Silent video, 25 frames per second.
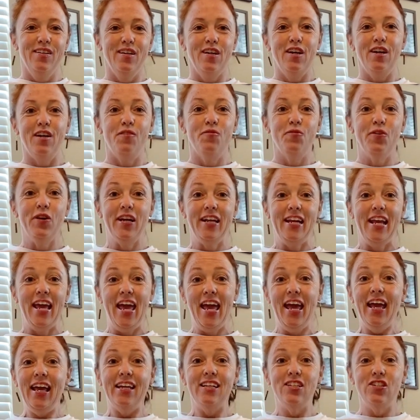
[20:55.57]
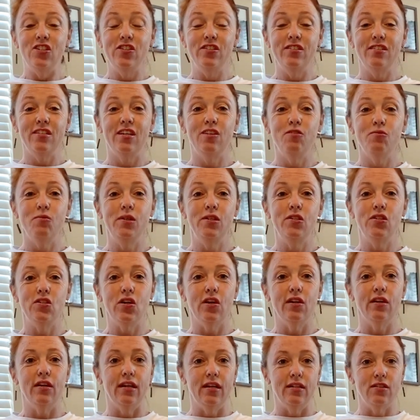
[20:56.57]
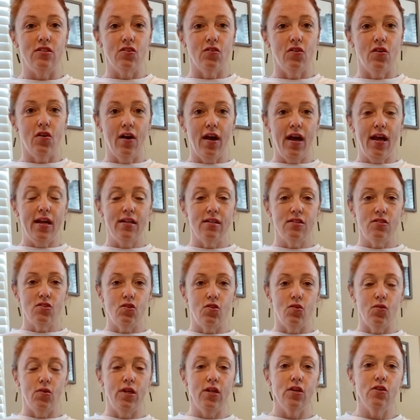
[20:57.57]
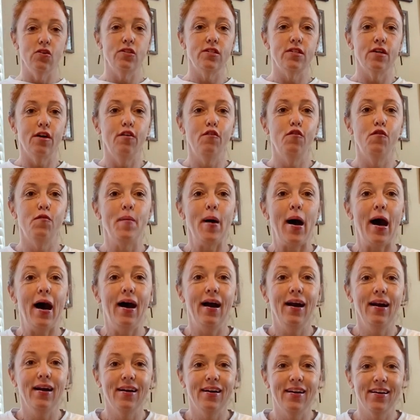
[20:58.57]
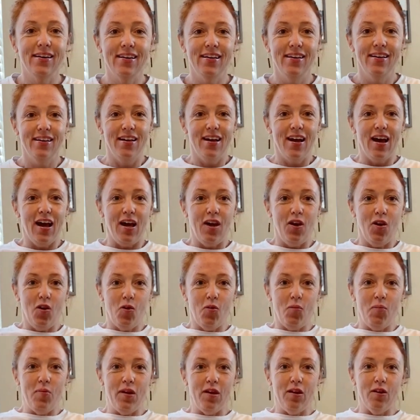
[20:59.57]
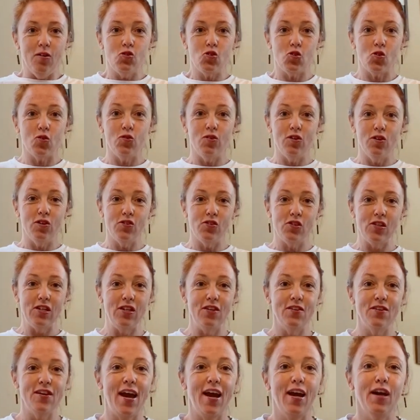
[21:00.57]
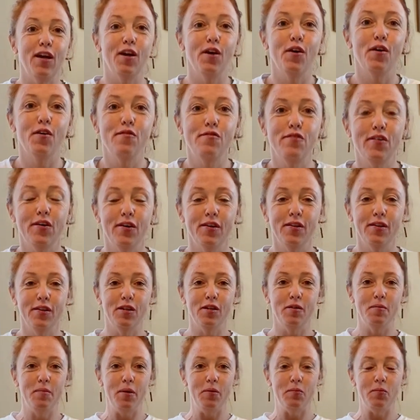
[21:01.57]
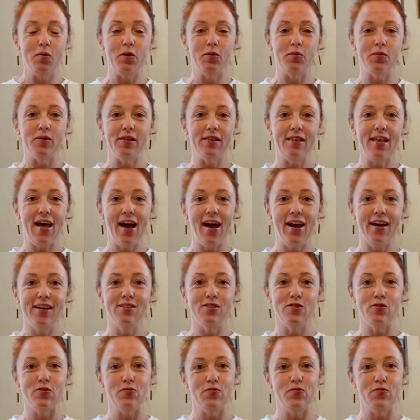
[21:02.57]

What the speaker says: Good, we're gonna end just as we started, so go ahead and scoot yourself back. I hope that your shoulders and your neck feel a little bit more relaxed.